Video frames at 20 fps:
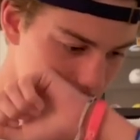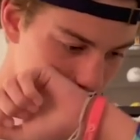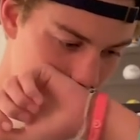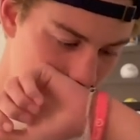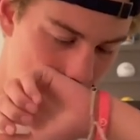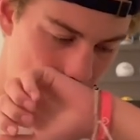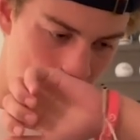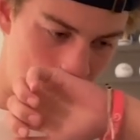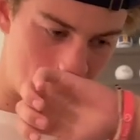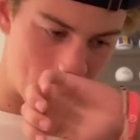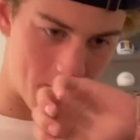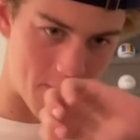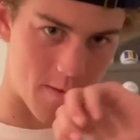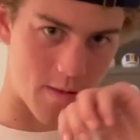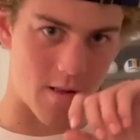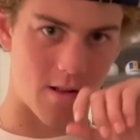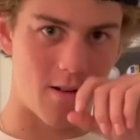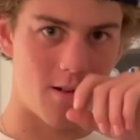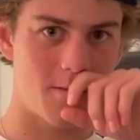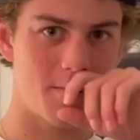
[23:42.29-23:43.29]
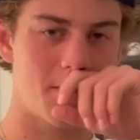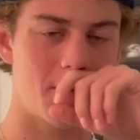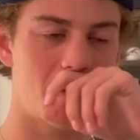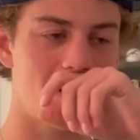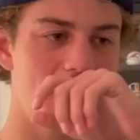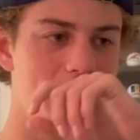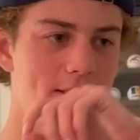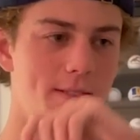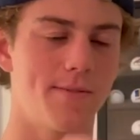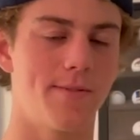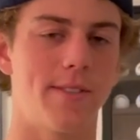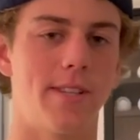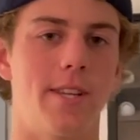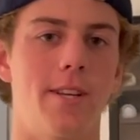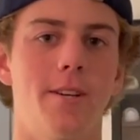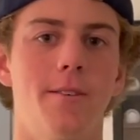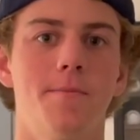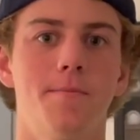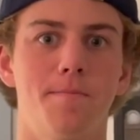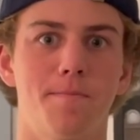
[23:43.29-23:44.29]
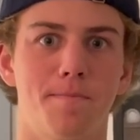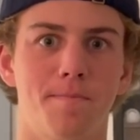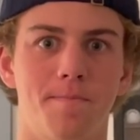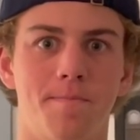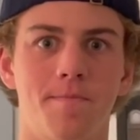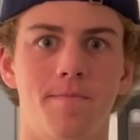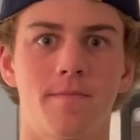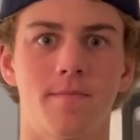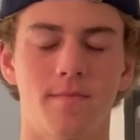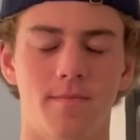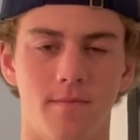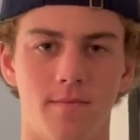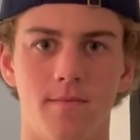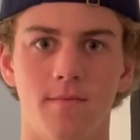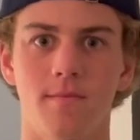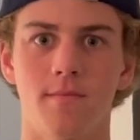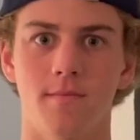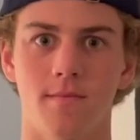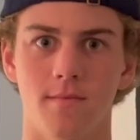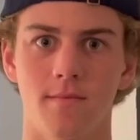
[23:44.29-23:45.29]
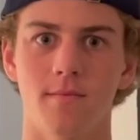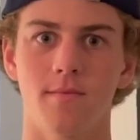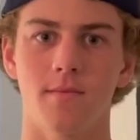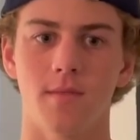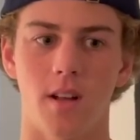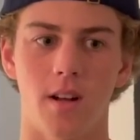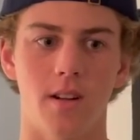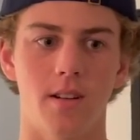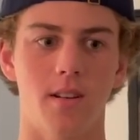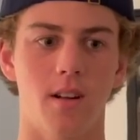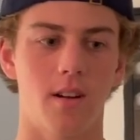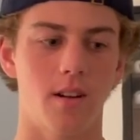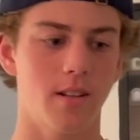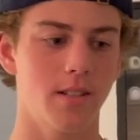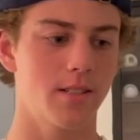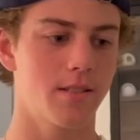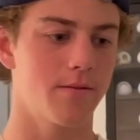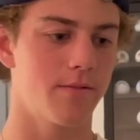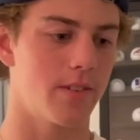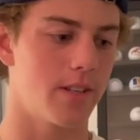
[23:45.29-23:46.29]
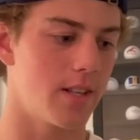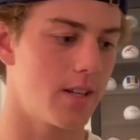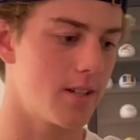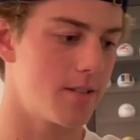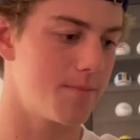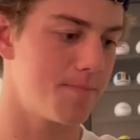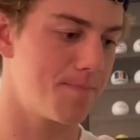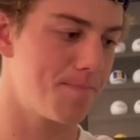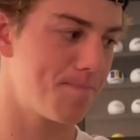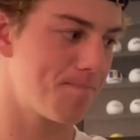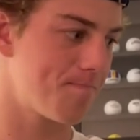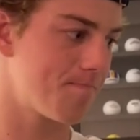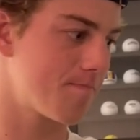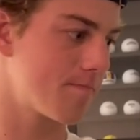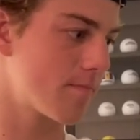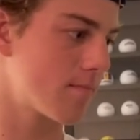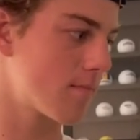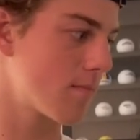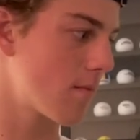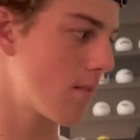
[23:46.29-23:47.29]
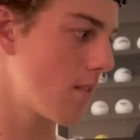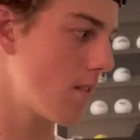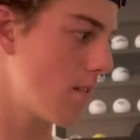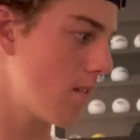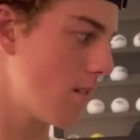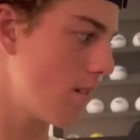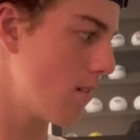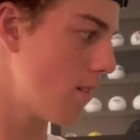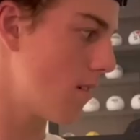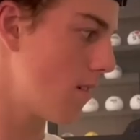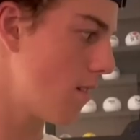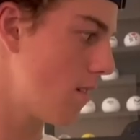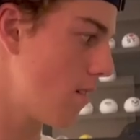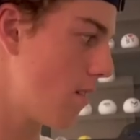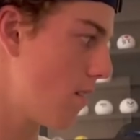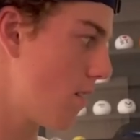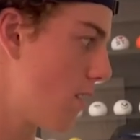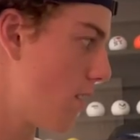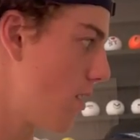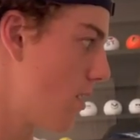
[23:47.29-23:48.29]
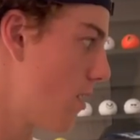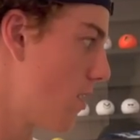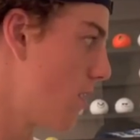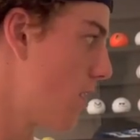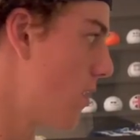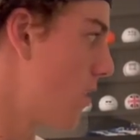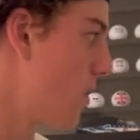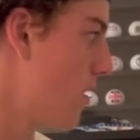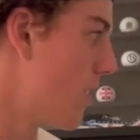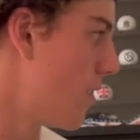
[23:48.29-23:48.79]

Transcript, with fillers: Yeah, I'll, I'll get some. I think everybody would like to see your buddies, see how they've grown up and matured and all that.